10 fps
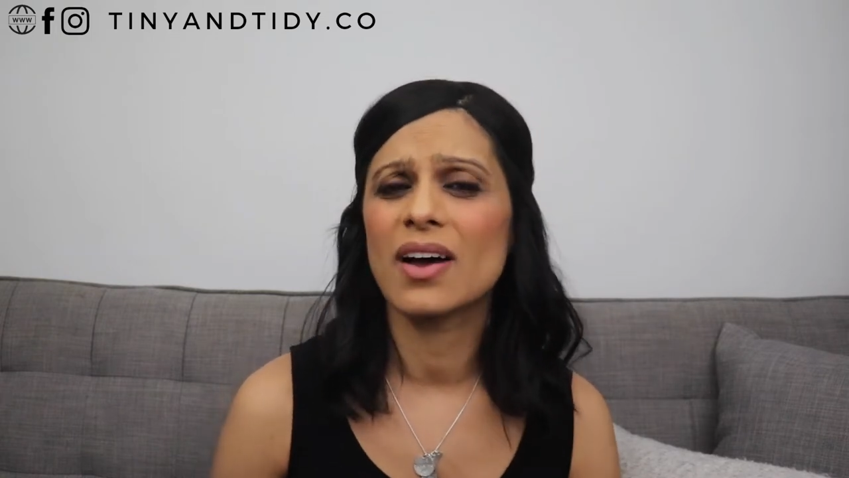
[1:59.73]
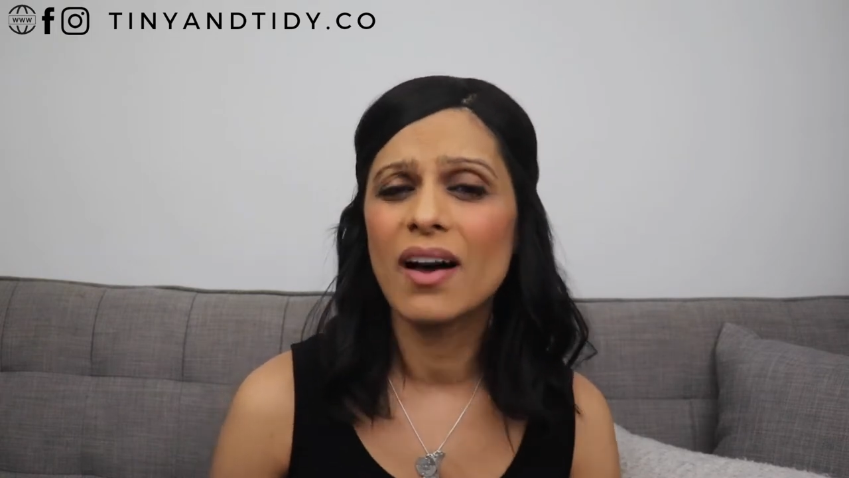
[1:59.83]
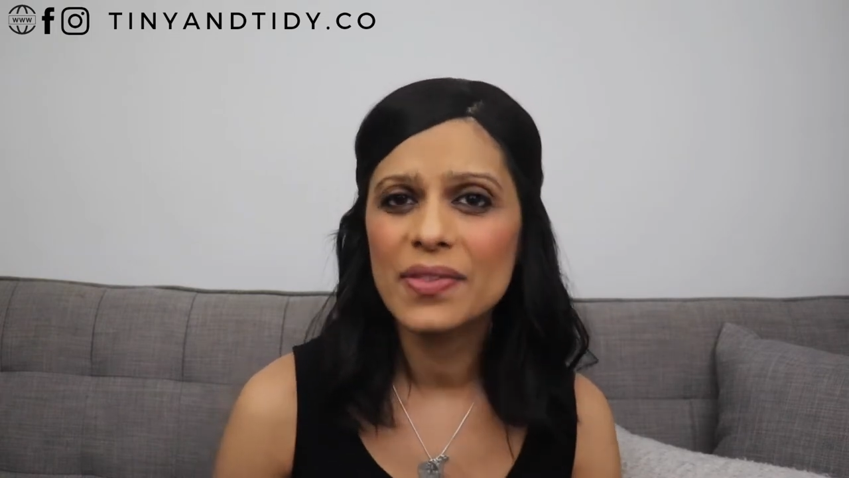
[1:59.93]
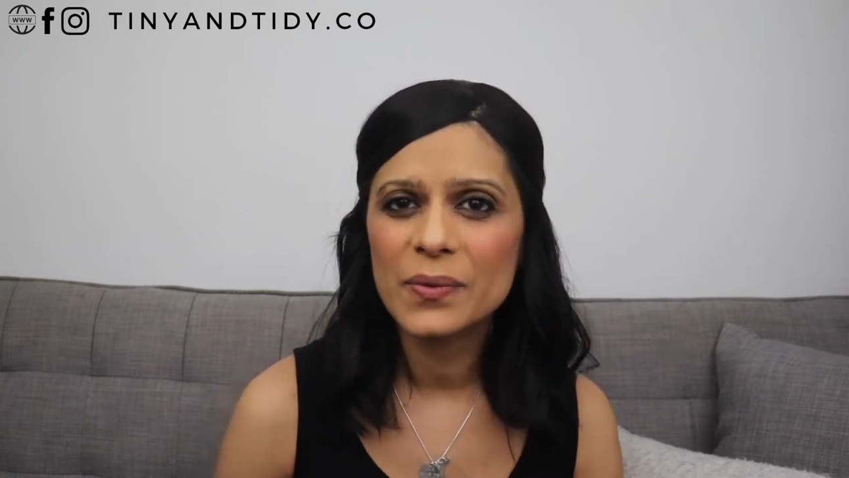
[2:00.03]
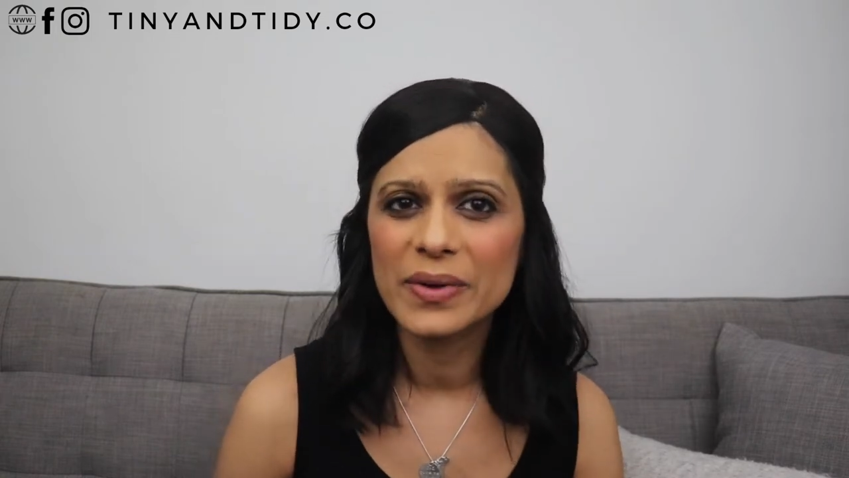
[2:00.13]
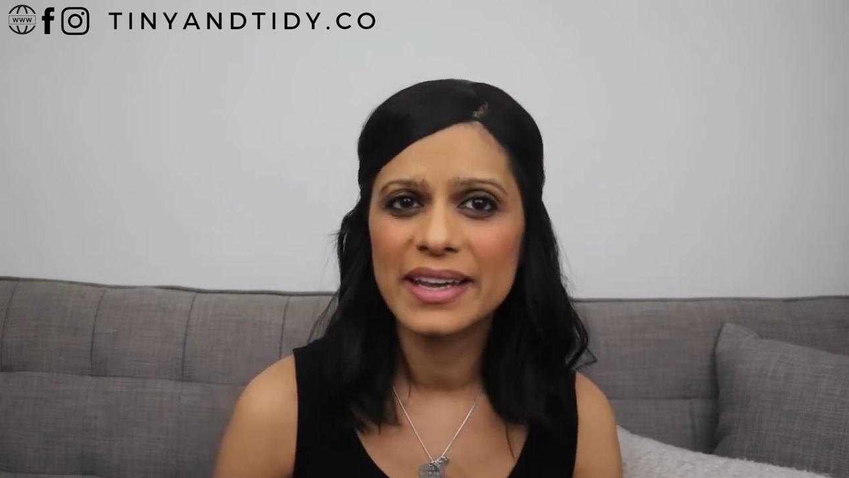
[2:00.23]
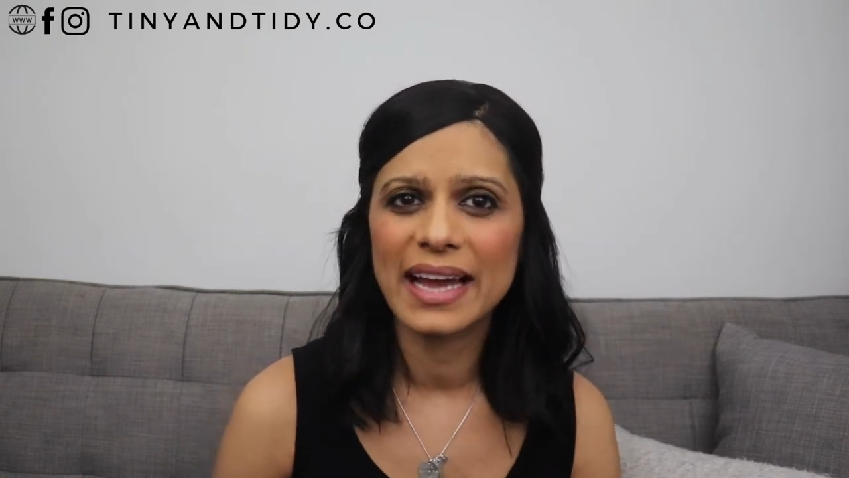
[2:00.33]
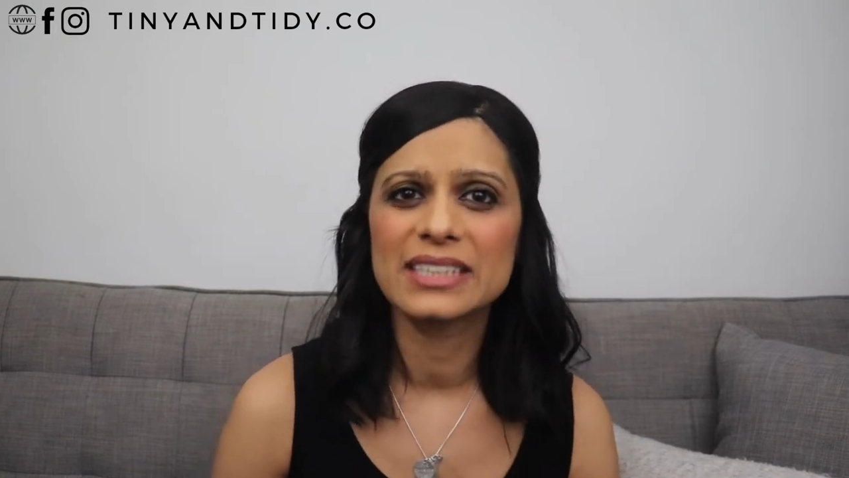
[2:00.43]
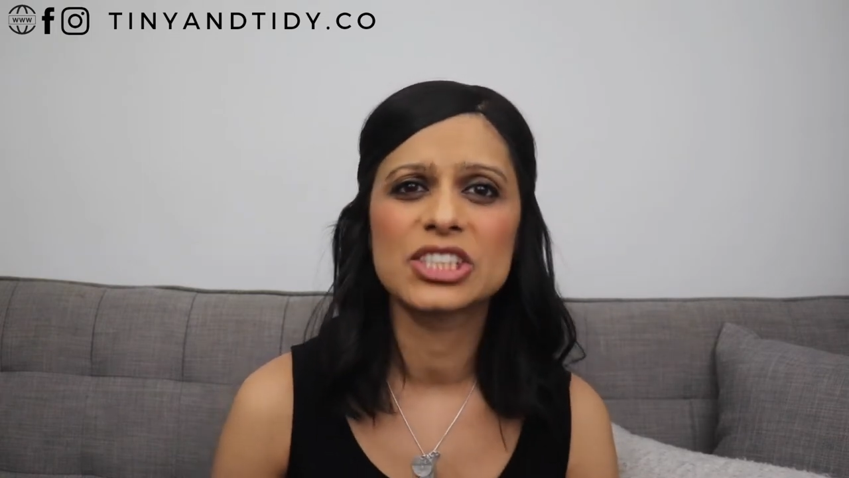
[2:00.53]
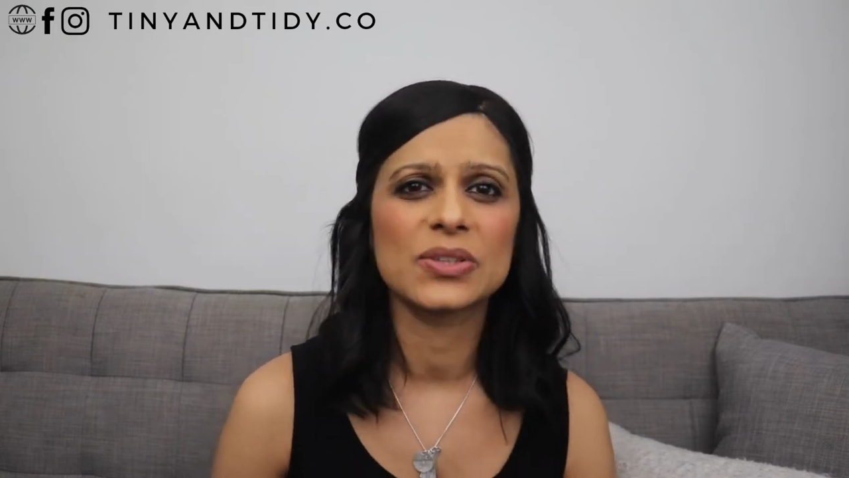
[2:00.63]
on the
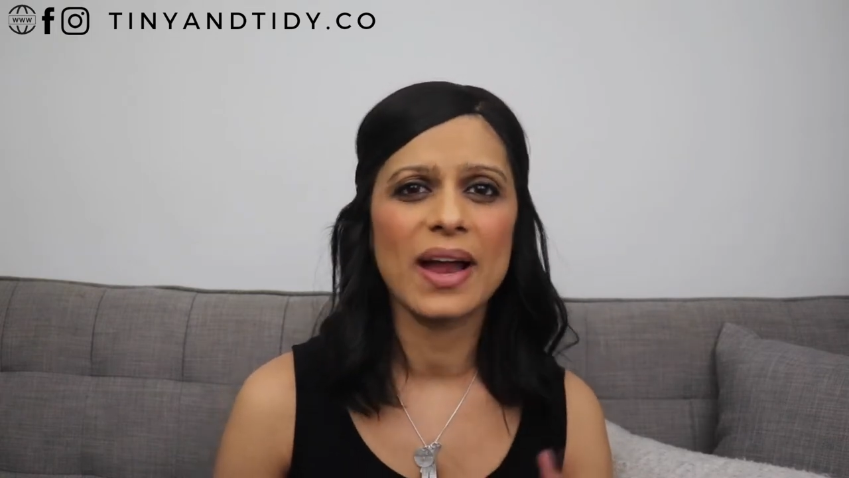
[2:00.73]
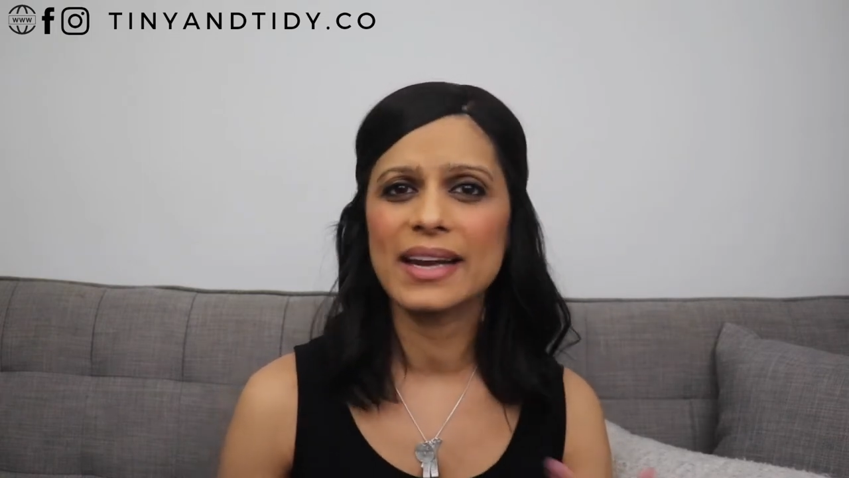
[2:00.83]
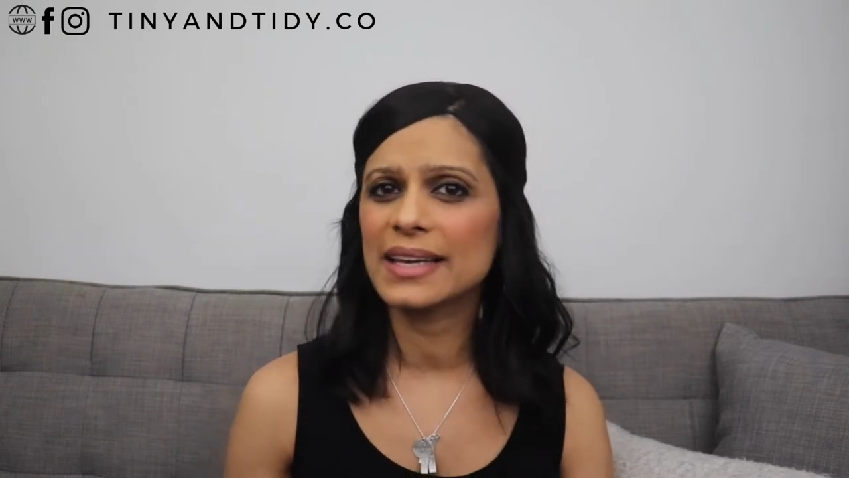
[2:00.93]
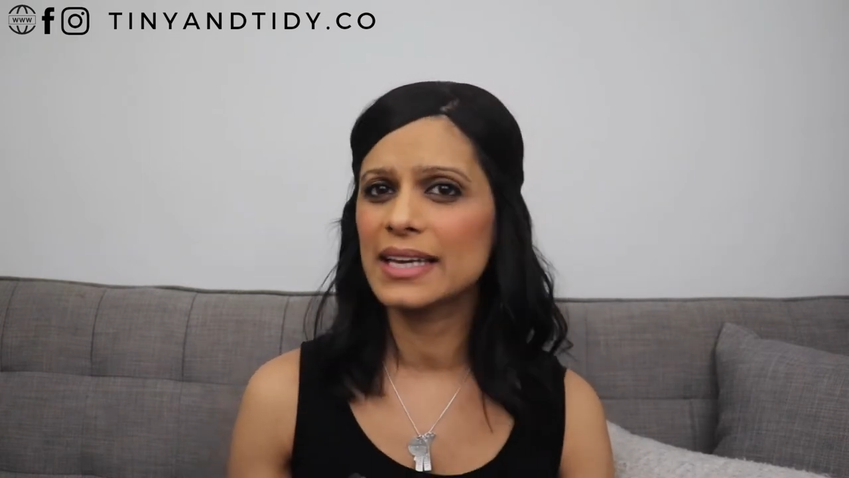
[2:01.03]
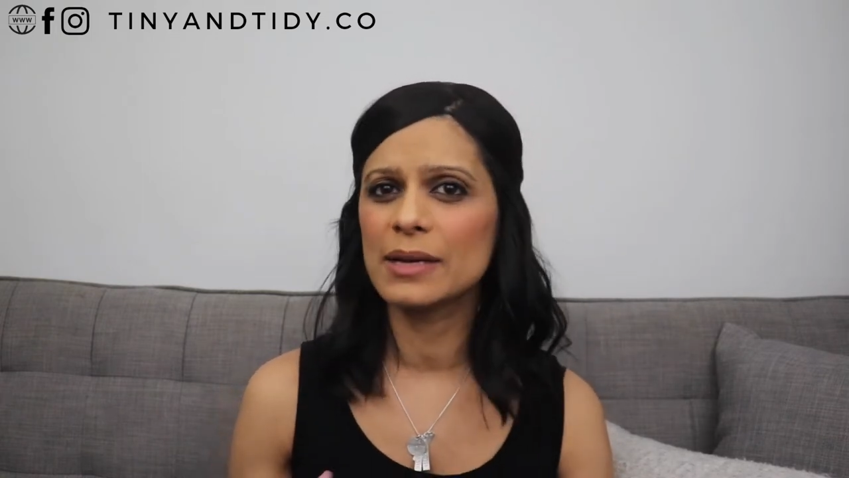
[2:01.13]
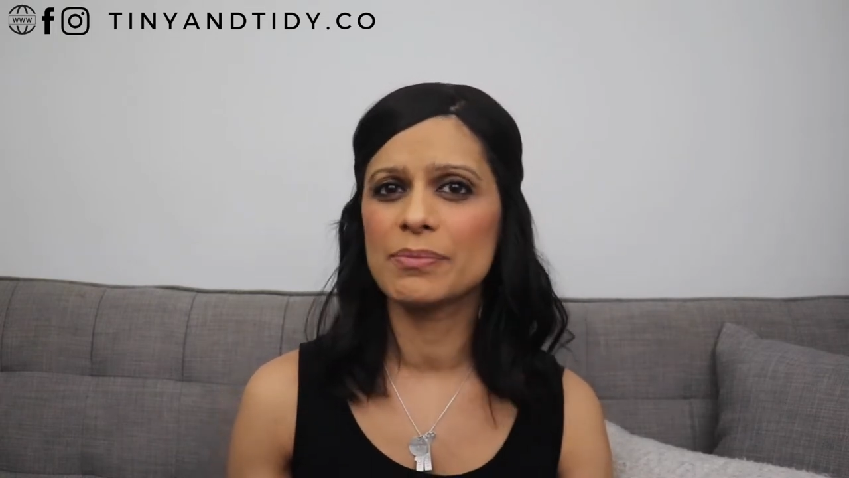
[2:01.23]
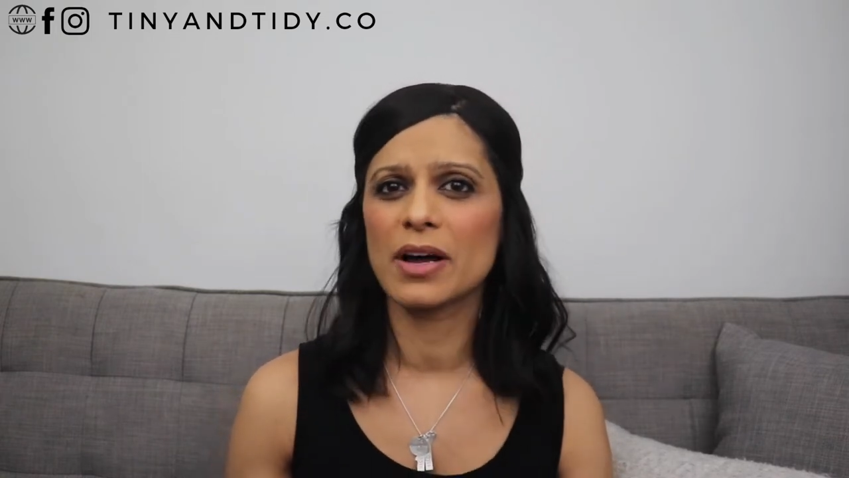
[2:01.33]
weekend trying to keep